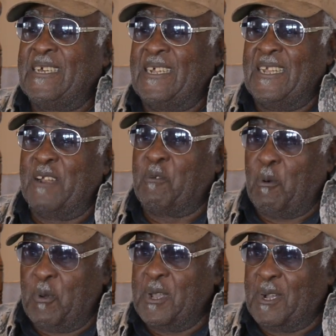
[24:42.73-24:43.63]
And that's
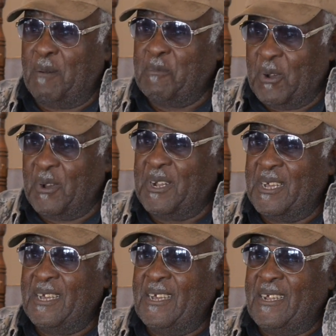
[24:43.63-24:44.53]
where we come to
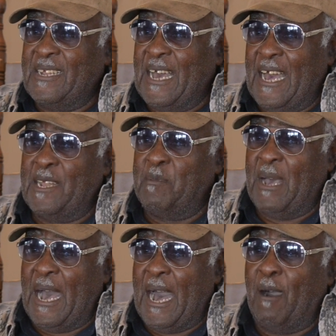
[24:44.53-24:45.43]
it, down in
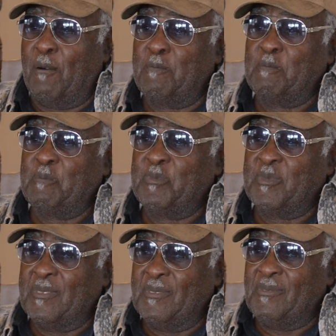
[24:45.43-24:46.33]
my house.
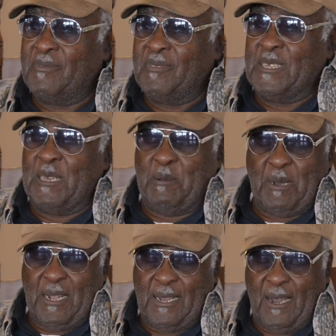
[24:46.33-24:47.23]

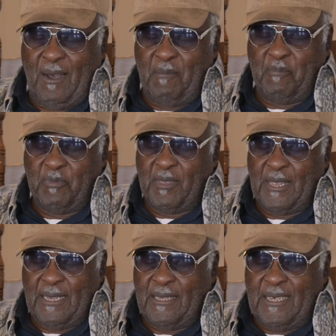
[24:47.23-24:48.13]
But now,
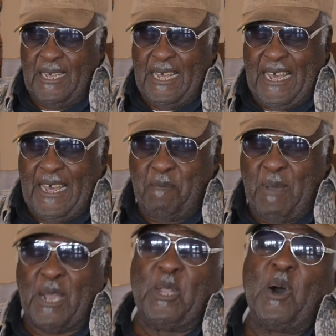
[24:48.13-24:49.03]

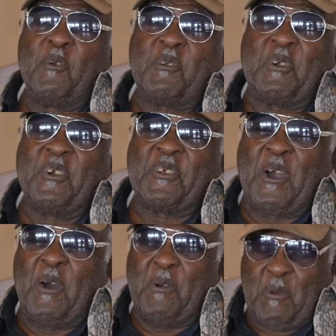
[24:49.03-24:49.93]
make a long story
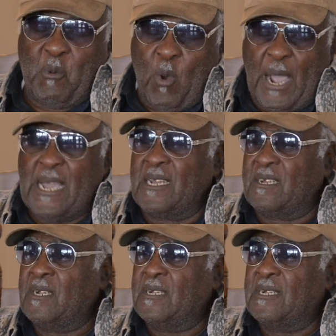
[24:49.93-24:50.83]
short,
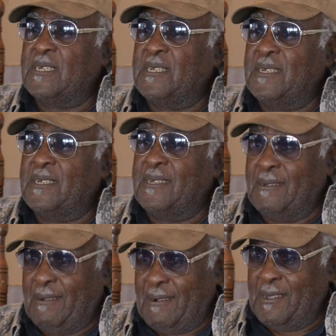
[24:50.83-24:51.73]
Whaley,
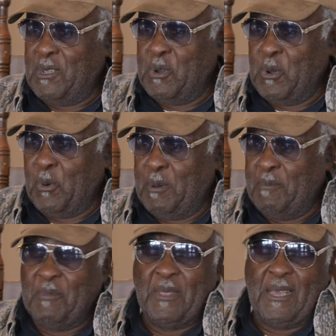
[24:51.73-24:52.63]
you know him,
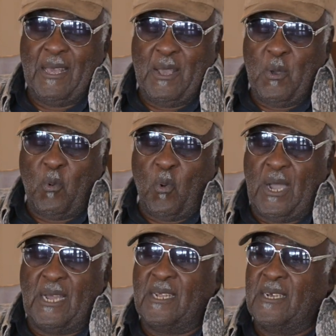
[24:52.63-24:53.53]

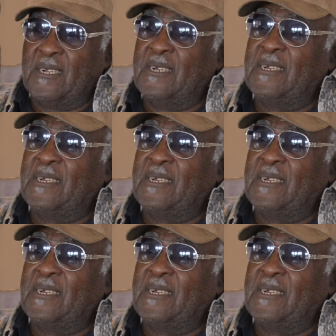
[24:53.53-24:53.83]
Whaley